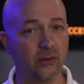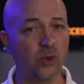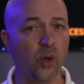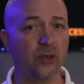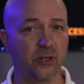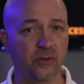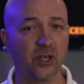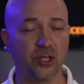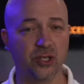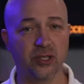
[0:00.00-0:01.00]
A few other
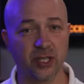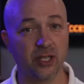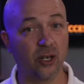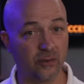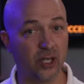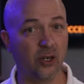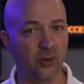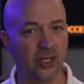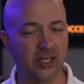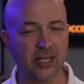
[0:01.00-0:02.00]
divisions in there if you get
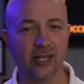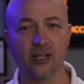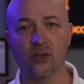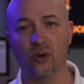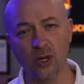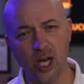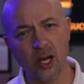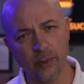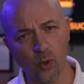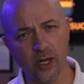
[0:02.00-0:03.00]
really technical,
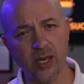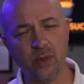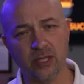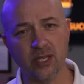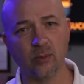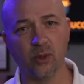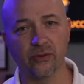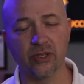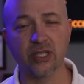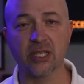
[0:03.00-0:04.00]
but we'll keep it simple
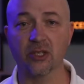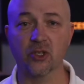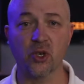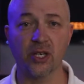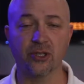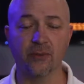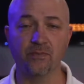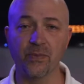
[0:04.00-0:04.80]
for this illustration.